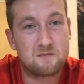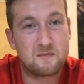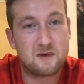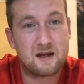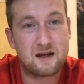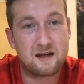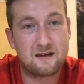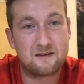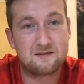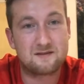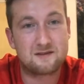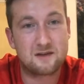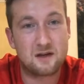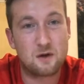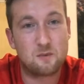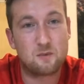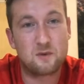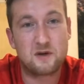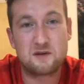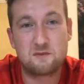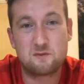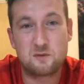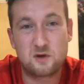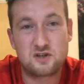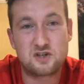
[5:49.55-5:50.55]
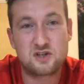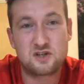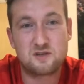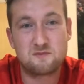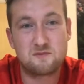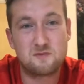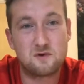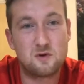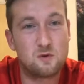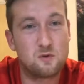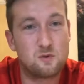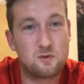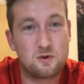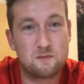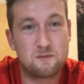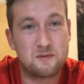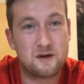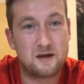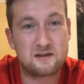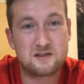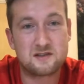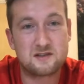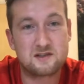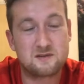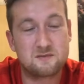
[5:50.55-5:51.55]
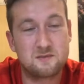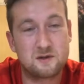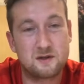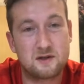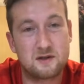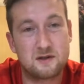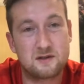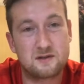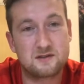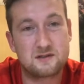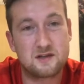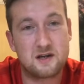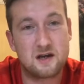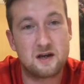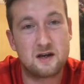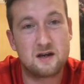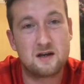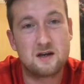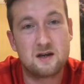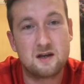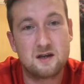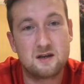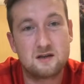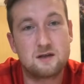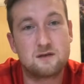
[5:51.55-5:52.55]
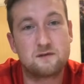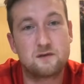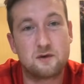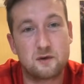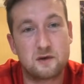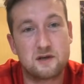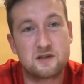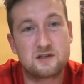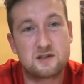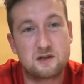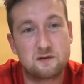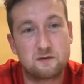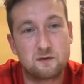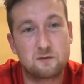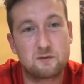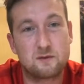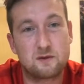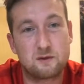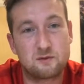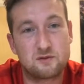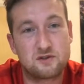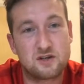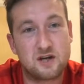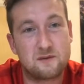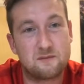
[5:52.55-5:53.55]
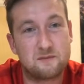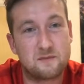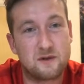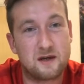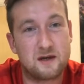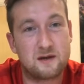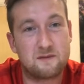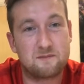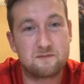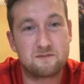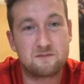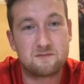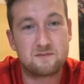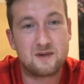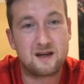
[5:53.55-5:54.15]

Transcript: And we wish him all the best because you've got yourself a real gem there.